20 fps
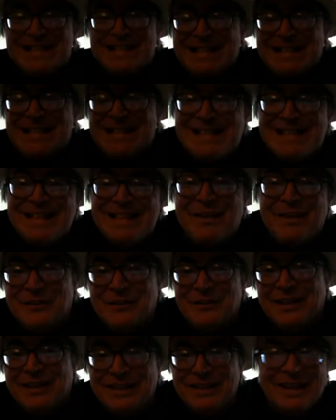of neat
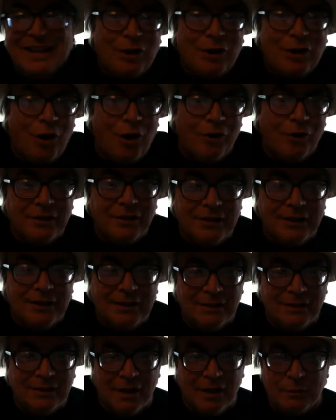stuff to click on
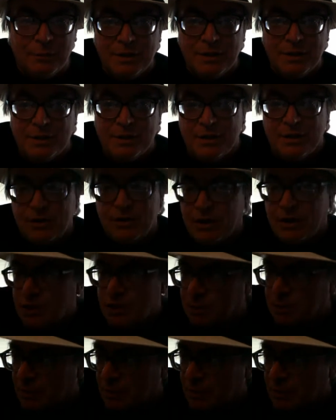like we did in years